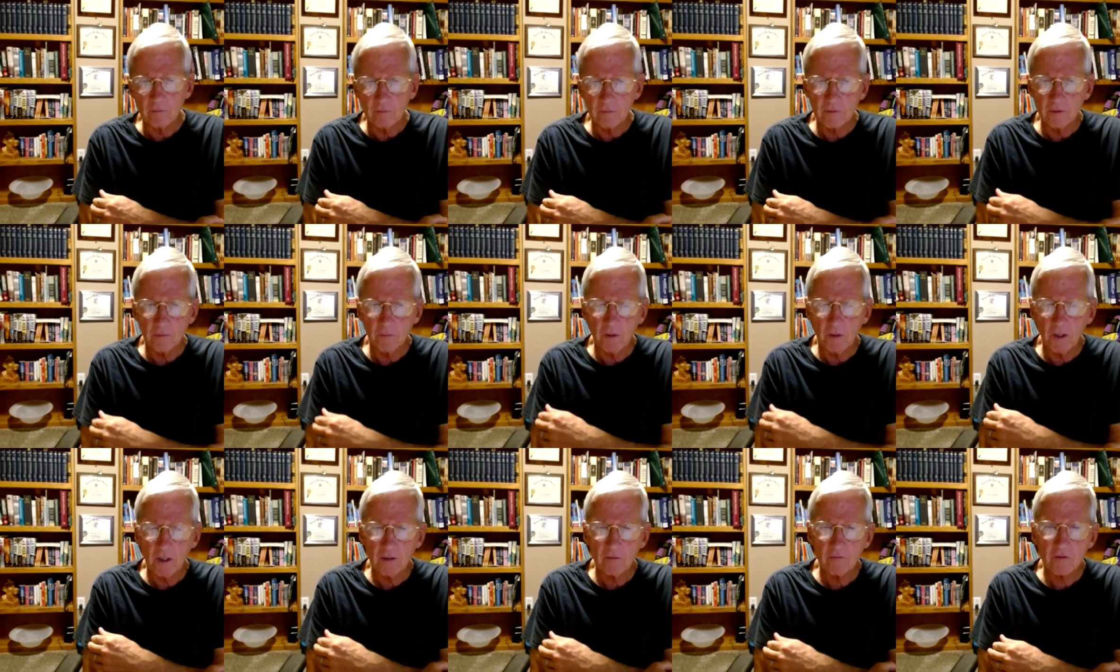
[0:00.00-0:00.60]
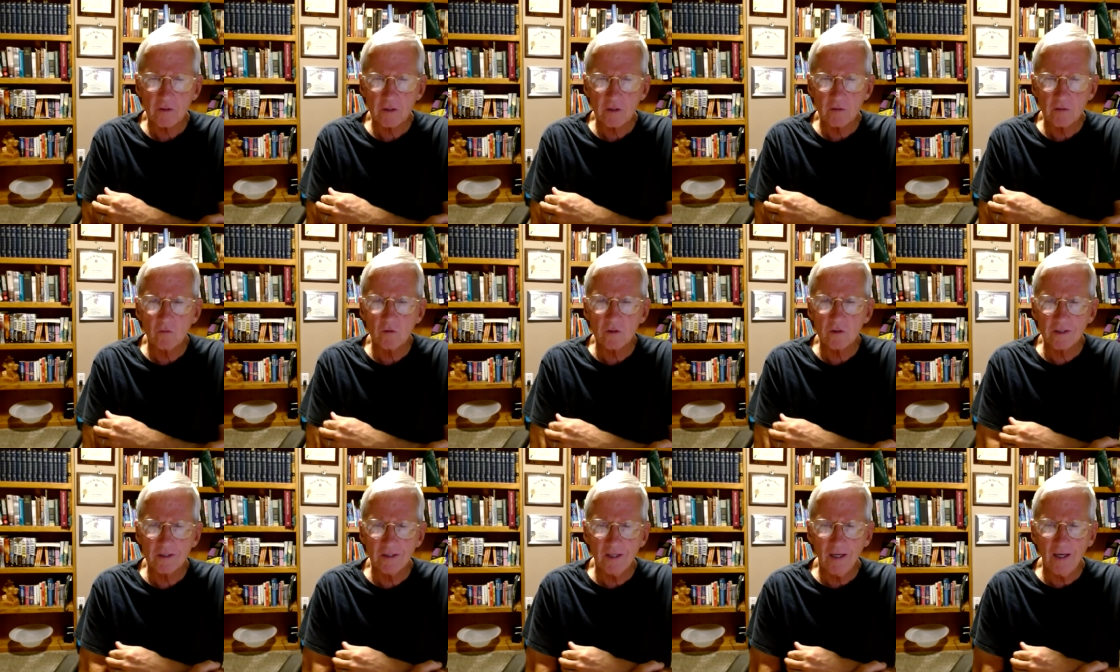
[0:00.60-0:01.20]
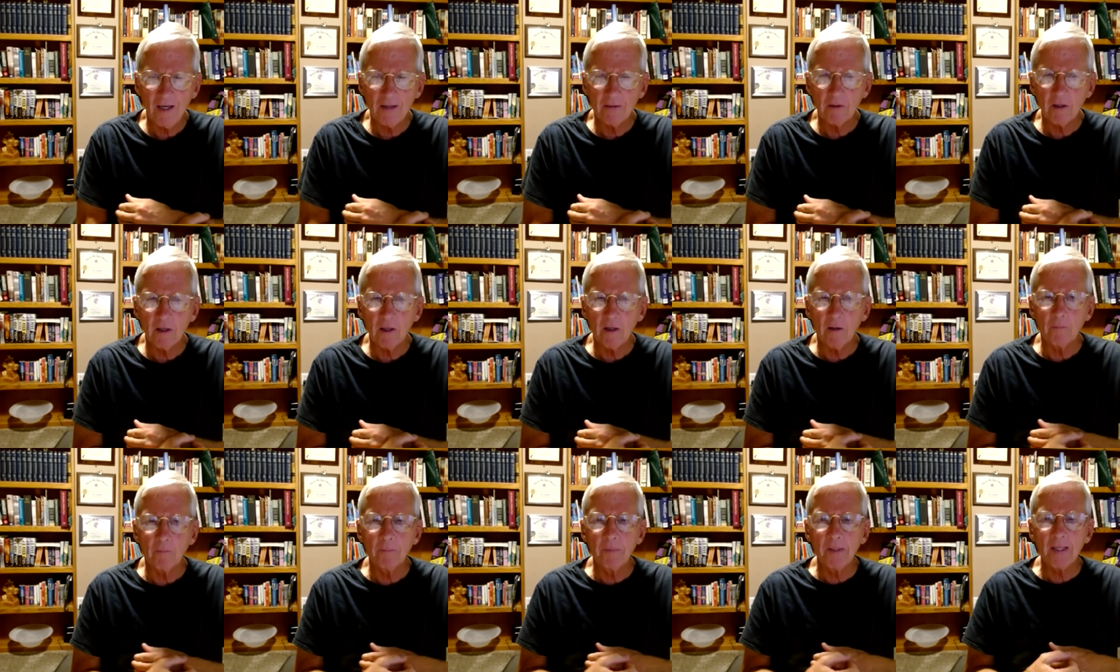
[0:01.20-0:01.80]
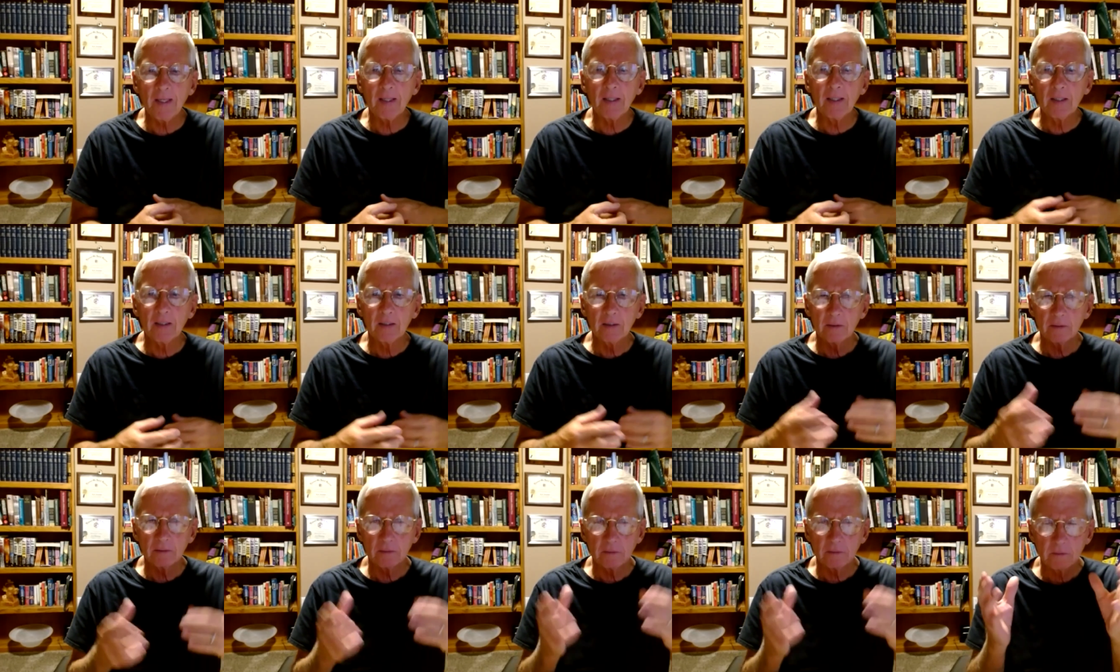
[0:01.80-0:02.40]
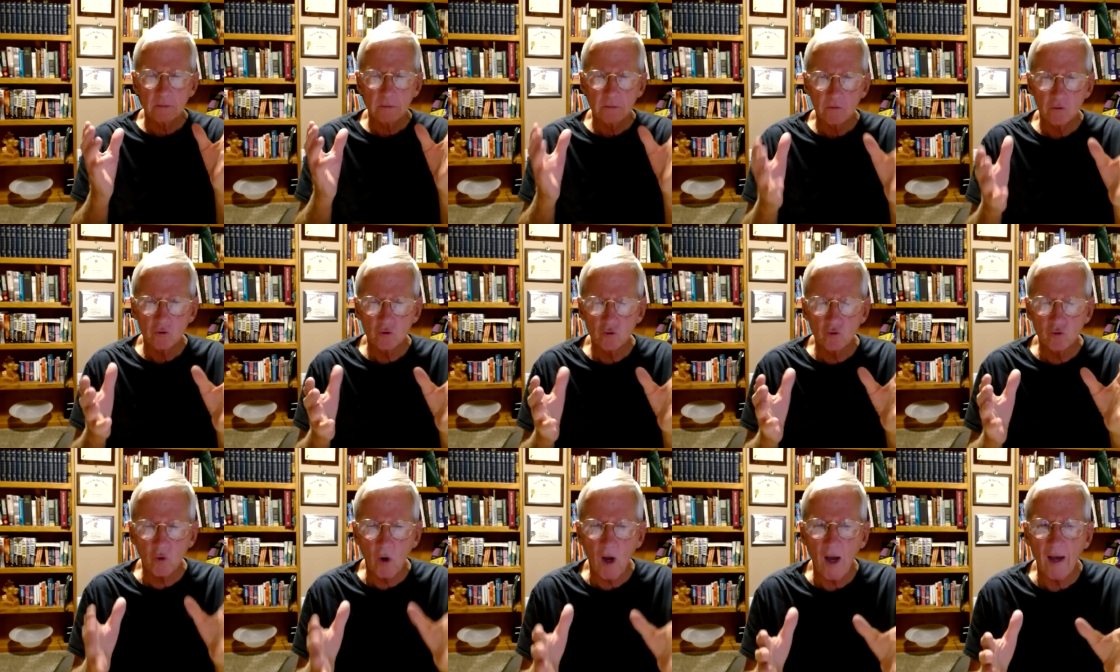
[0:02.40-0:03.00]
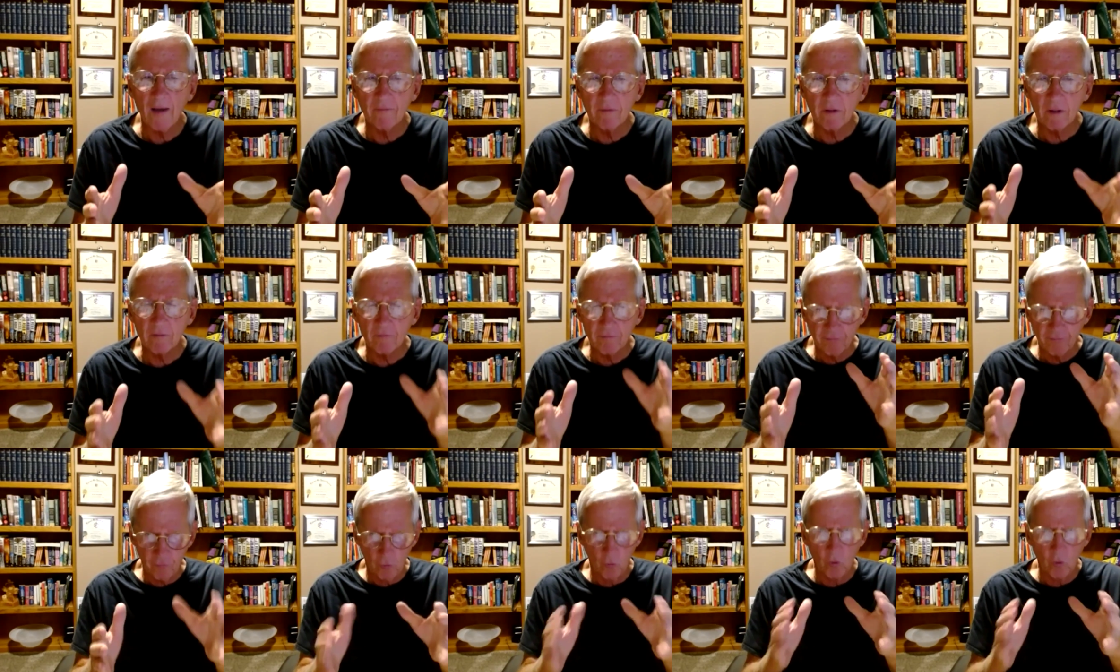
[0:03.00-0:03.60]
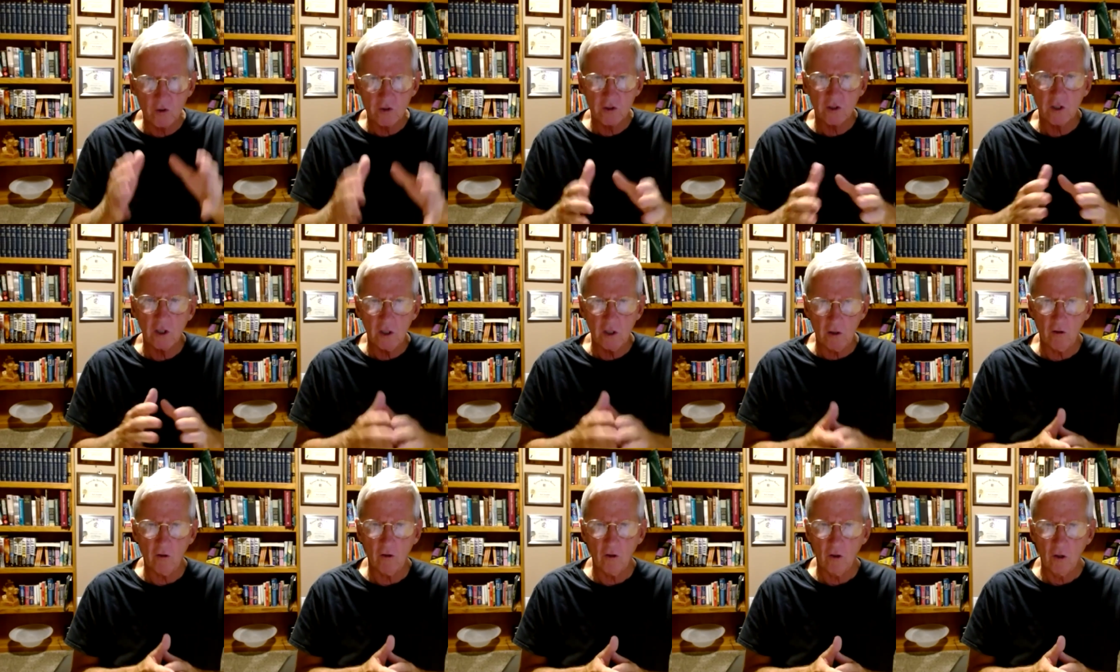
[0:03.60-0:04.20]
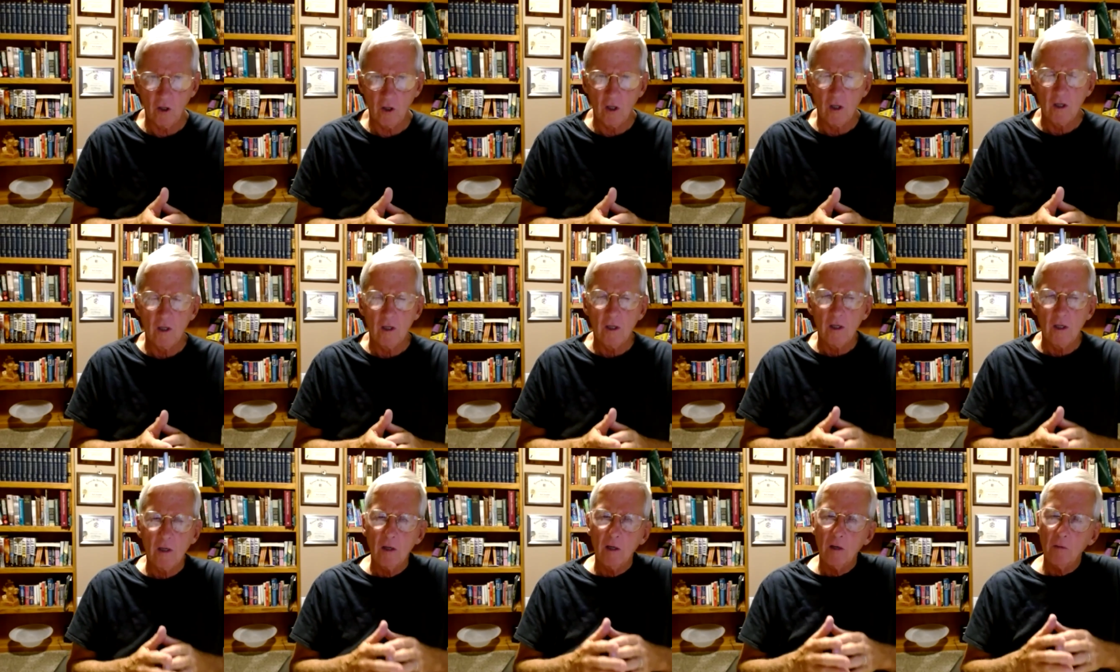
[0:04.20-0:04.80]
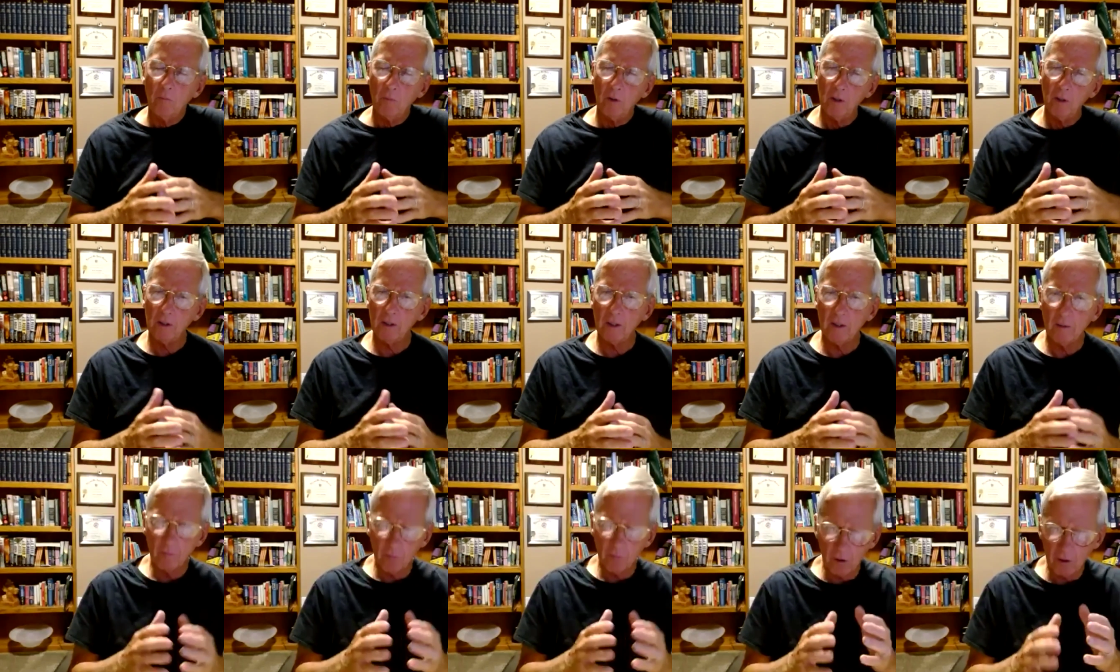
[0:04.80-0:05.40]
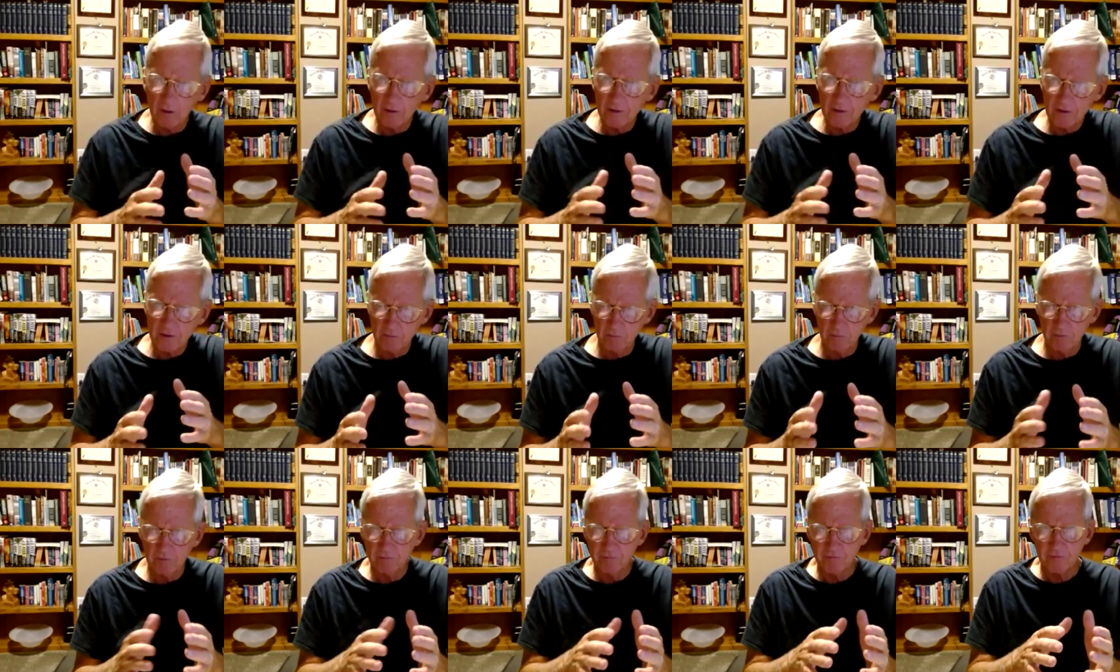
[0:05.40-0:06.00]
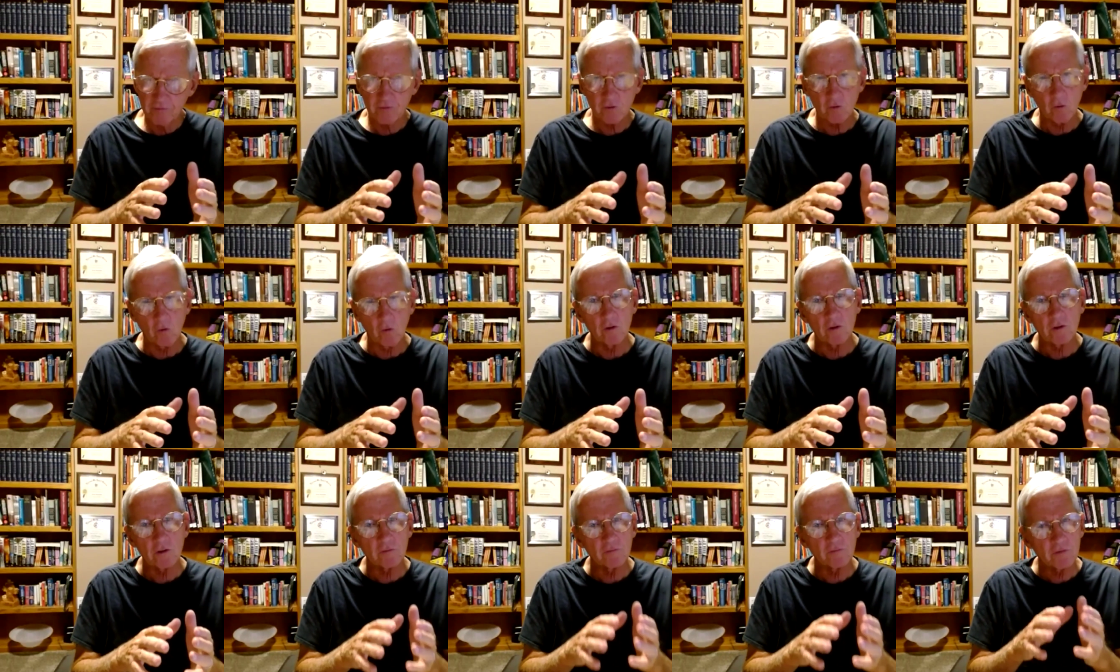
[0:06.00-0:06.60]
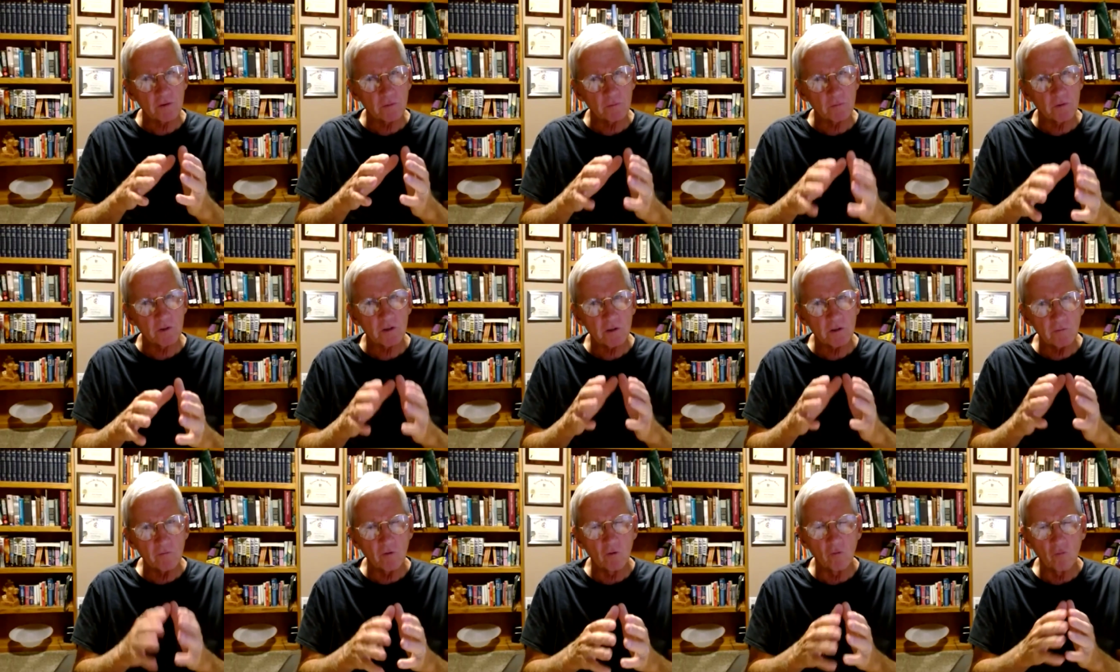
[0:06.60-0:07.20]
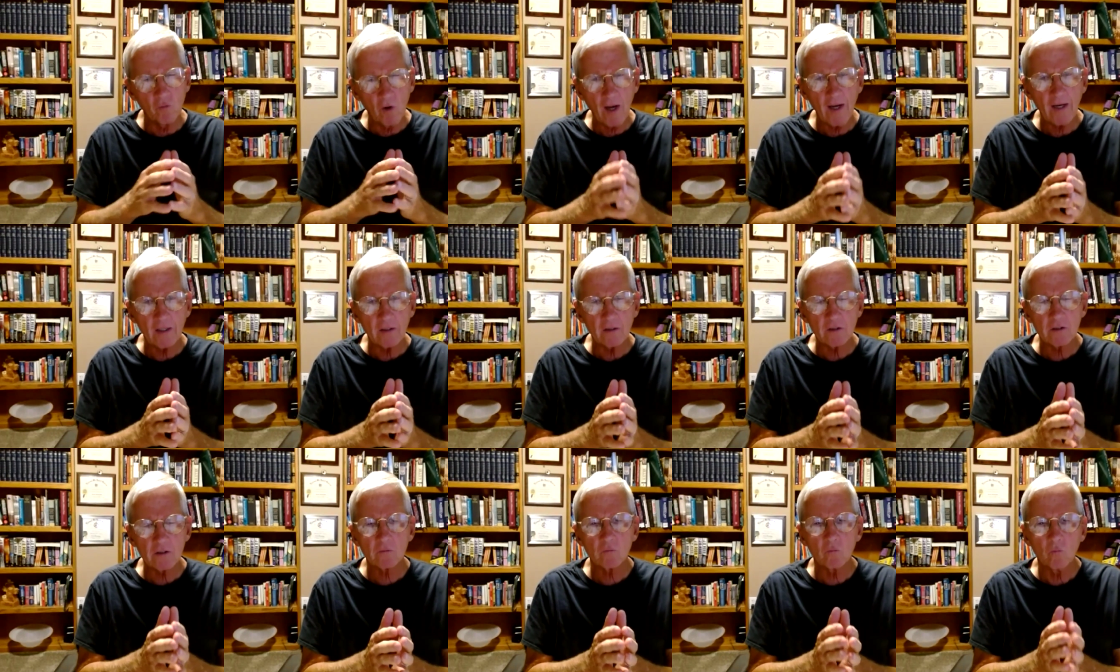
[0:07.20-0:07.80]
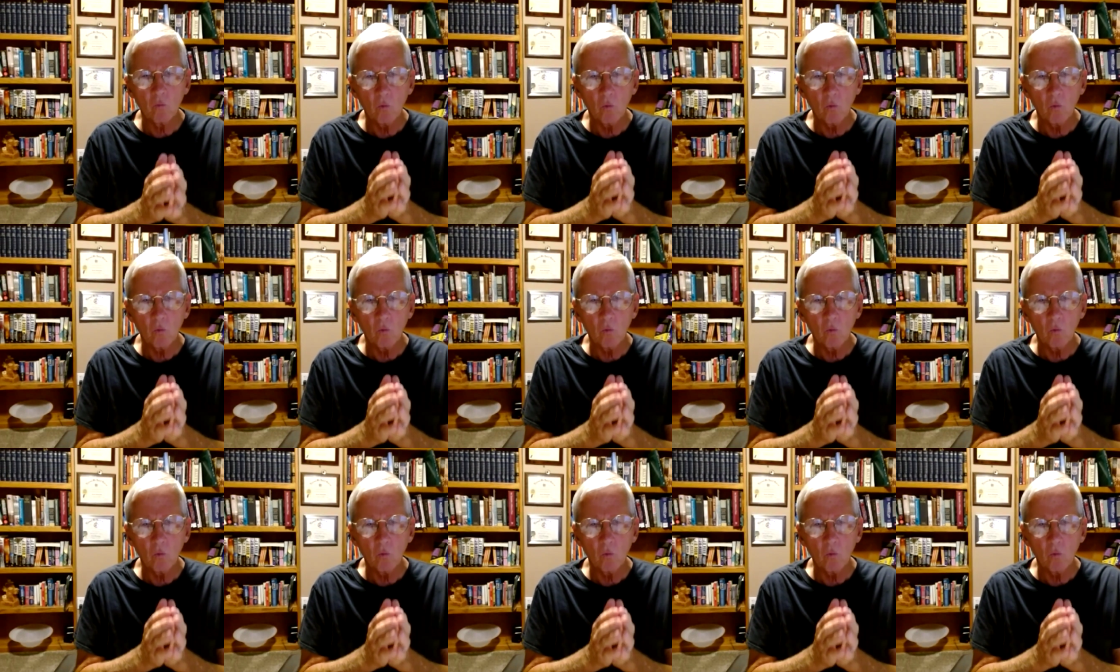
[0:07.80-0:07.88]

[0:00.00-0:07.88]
democracy was not a big driving force here. But liberalism of sorts, of some civil rights,